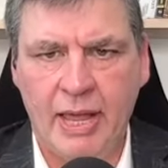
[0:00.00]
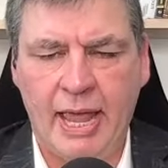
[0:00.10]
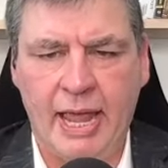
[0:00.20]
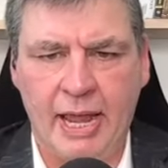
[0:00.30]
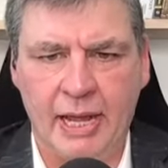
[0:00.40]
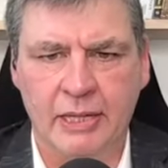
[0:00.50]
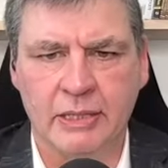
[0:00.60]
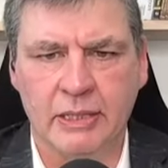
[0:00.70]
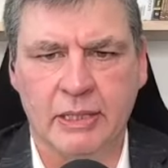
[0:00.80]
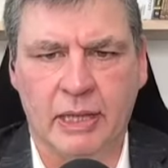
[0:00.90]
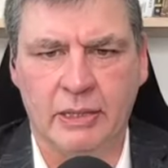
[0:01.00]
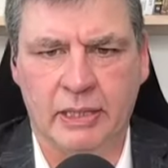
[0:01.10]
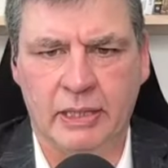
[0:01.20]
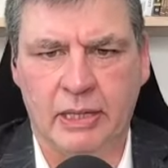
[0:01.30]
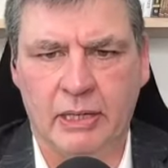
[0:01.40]
And
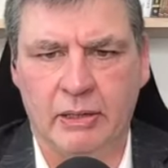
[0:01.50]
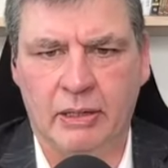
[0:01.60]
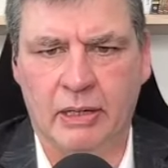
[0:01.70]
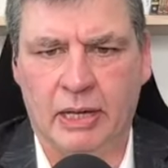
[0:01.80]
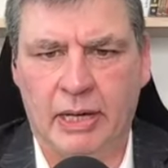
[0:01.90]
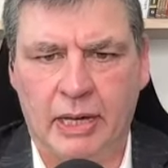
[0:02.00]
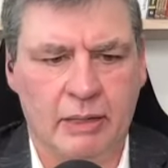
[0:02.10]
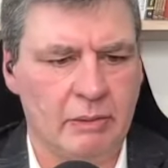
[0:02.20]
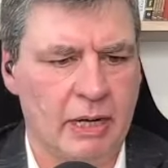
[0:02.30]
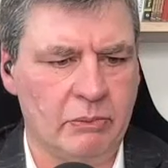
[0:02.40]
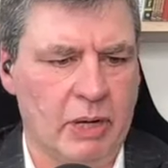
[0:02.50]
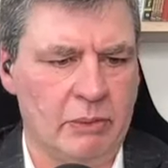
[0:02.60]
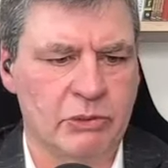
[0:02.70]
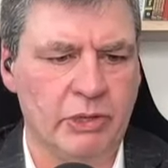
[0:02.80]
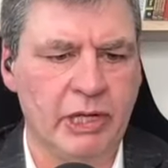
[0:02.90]
the I
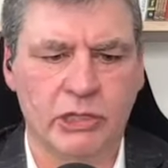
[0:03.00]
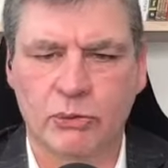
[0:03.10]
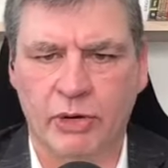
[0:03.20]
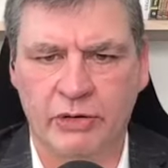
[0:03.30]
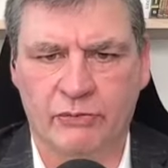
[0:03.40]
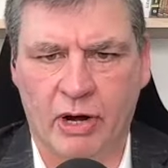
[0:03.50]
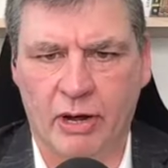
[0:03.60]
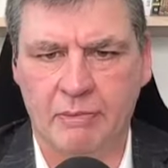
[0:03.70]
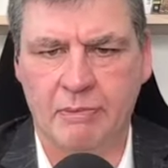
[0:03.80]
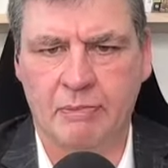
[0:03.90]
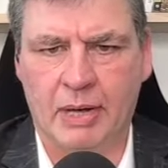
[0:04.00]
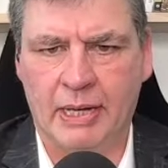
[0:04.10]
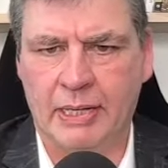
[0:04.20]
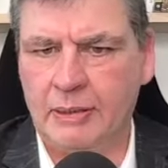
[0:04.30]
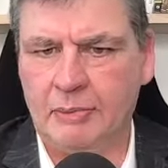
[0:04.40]
was reading a tweet from
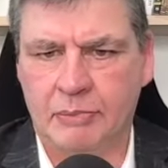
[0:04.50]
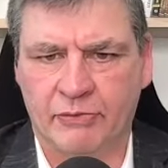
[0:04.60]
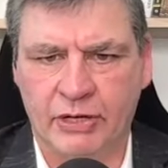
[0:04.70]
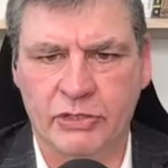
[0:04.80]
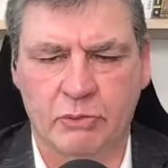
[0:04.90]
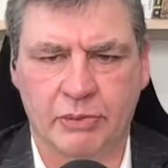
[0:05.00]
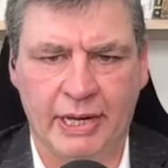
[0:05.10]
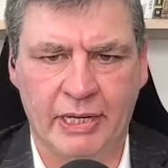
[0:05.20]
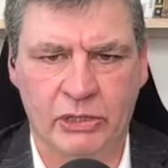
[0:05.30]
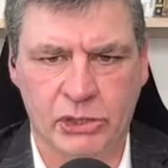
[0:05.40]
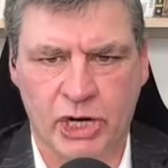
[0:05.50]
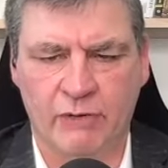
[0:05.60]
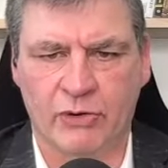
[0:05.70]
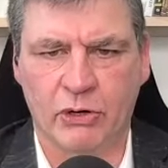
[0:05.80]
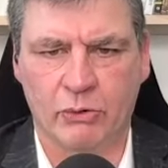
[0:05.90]
Professor Blake
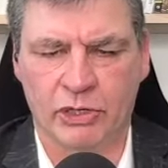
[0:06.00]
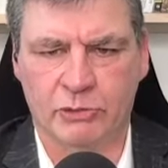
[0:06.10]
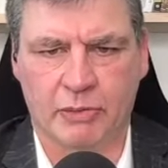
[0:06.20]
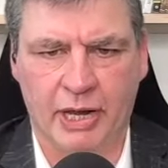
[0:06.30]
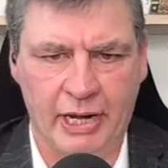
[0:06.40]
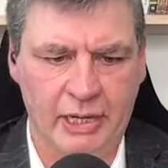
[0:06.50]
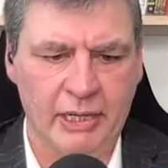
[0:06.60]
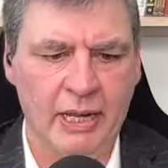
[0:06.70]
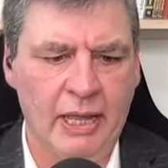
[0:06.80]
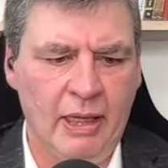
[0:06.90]
Schaefer, who explained